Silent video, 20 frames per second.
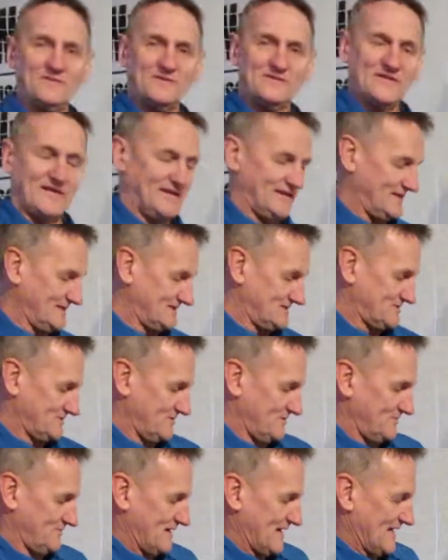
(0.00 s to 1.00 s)
retaining
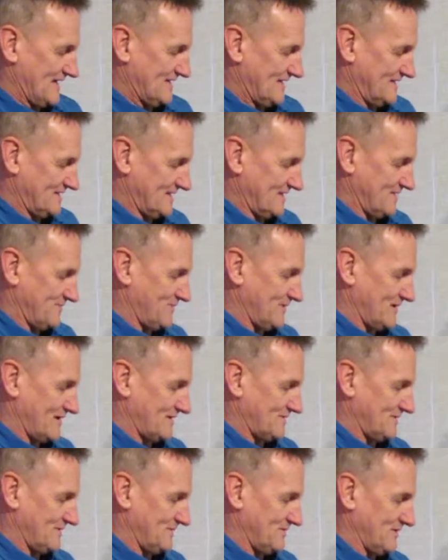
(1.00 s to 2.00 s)
screw back into the
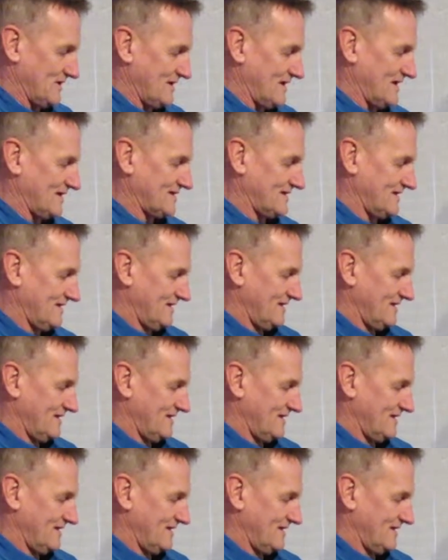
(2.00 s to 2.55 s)
bottom of the block.